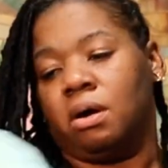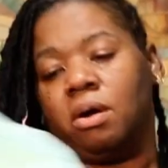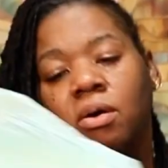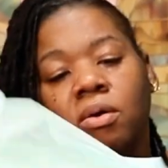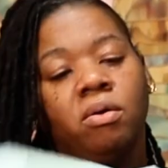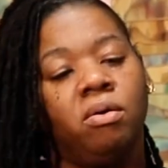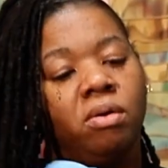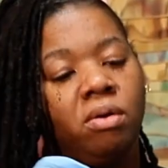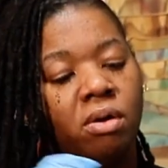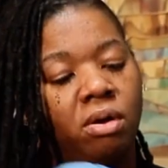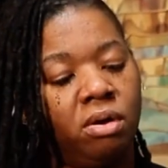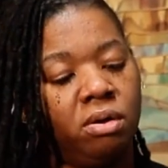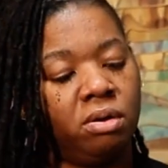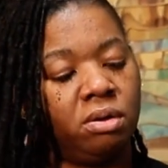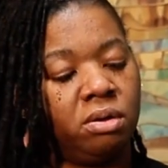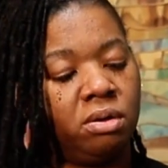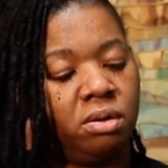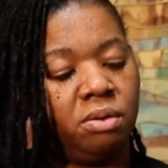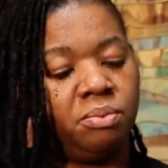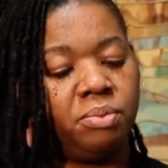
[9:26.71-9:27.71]
or
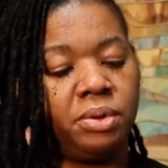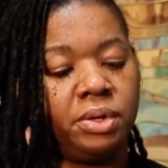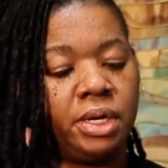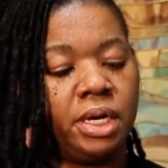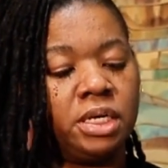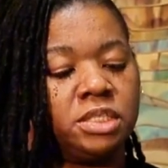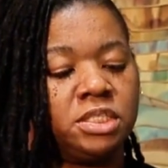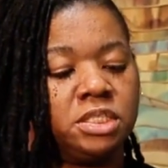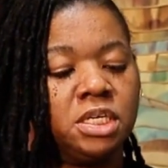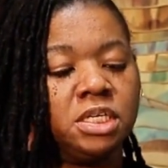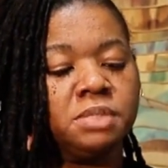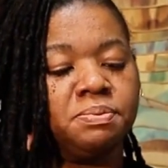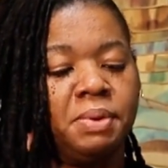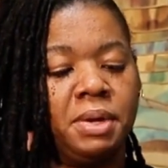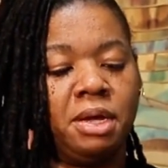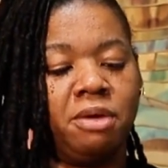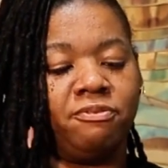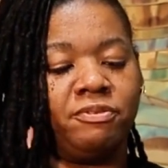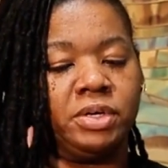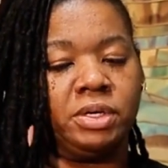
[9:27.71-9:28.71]
put our Chuck's
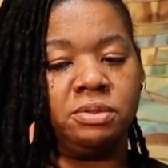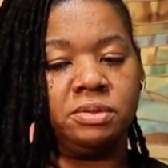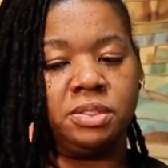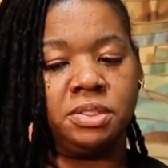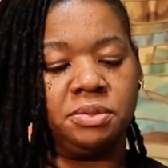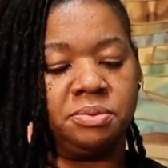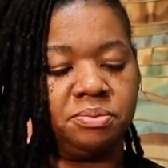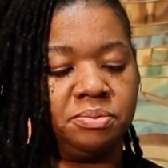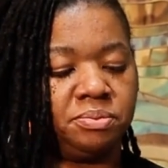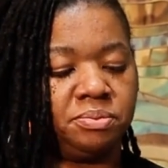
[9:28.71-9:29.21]
pad first.